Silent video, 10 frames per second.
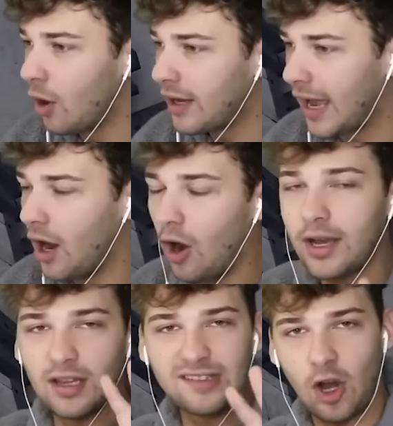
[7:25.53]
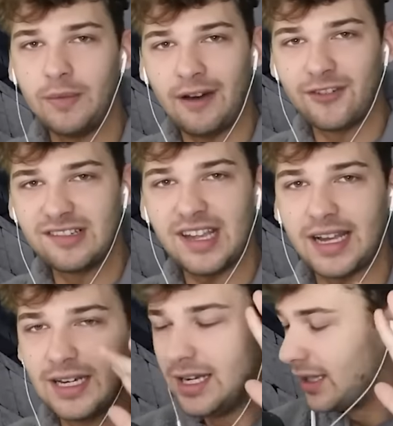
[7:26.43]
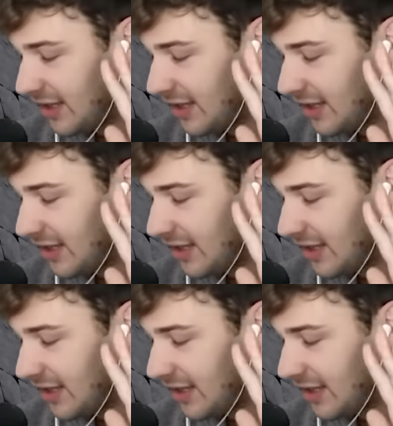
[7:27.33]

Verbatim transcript: Okay, okay, let's calm down for a second.